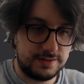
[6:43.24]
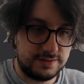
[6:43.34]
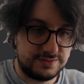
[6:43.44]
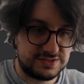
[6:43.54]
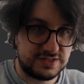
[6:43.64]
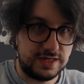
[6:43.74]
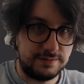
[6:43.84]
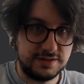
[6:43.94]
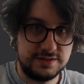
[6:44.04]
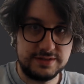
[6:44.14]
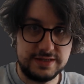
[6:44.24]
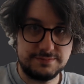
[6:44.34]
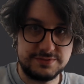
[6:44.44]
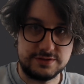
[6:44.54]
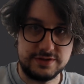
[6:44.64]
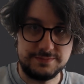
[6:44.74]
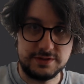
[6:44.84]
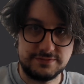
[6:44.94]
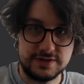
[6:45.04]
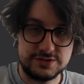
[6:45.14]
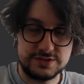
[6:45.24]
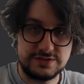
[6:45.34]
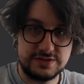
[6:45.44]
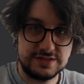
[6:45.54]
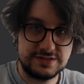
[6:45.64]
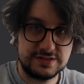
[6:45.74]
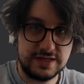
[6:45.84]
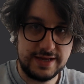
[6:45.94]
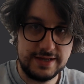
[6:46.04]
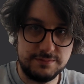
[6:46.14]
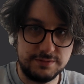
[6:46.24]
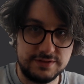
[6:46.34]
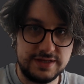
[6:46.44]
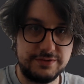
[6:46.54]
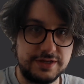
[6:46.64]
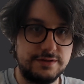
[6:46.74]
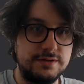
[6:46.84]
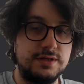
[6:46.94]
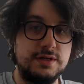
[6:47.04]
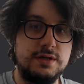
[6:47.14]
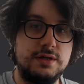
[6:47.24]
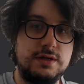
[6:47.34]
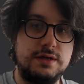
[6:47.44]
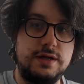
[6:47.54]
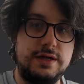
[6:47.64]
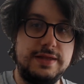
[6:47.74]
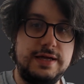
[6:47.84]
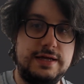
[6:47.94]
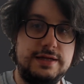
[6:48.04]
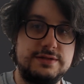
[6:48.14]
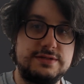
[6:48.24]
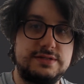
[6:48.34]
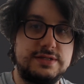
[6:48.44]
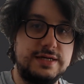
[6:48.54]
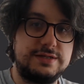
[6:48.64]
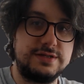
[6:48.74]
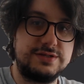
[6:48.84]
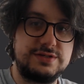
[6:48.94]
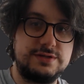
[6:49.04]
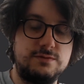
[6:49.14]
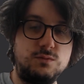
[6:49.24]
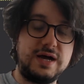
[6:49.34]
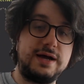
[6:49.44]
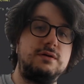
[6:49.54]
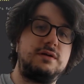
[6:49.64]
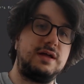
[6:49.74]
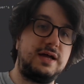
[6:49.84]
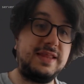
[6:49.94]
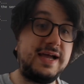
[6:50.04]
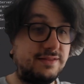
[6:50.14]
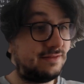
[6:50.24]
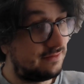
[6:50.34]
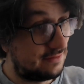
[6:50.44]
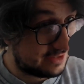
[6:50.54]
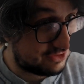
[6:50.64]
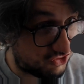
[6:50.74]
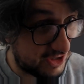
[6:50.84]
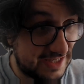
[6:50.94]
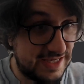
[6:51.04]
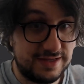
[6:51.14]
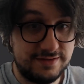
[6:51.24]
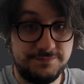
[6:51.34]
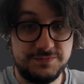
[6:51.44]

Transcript: Disable. Yeah, sorry, I'm not French. Disable. There we go. And then status. Wow. And then trick here.